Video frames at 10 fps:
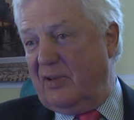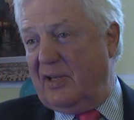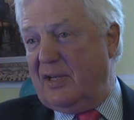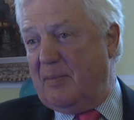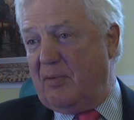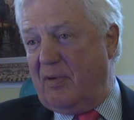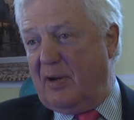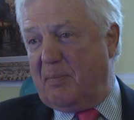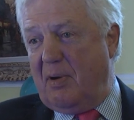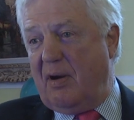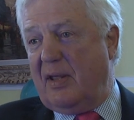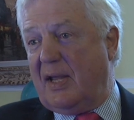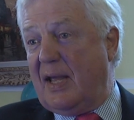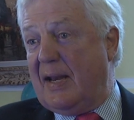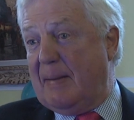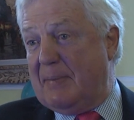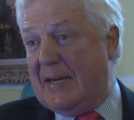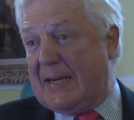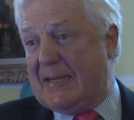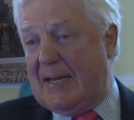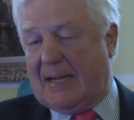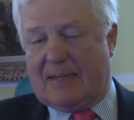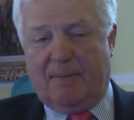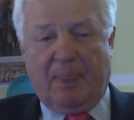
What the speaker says: in the Democratic Party, a guy named Dick Tuck,